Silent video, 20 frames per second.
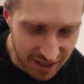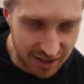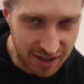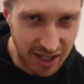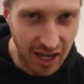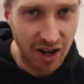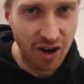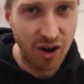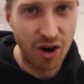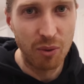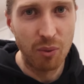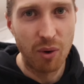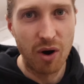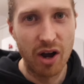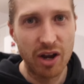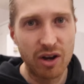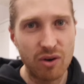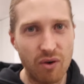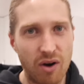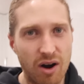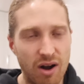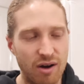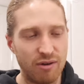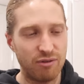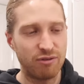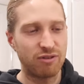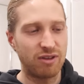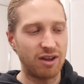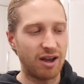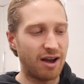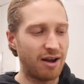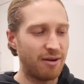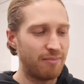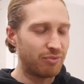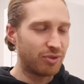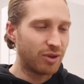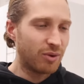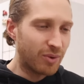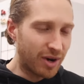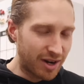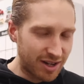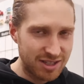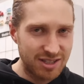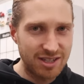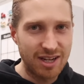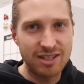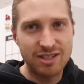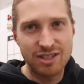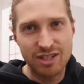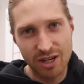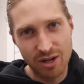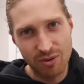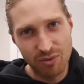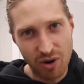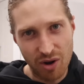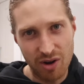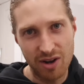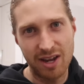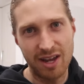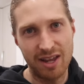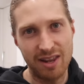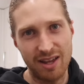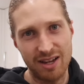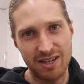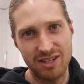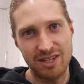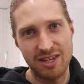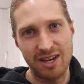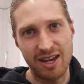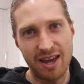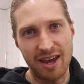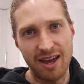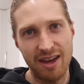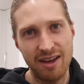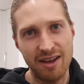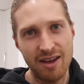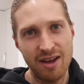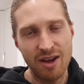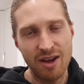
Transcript: a DIY grafter. When I said to The Rocket this year,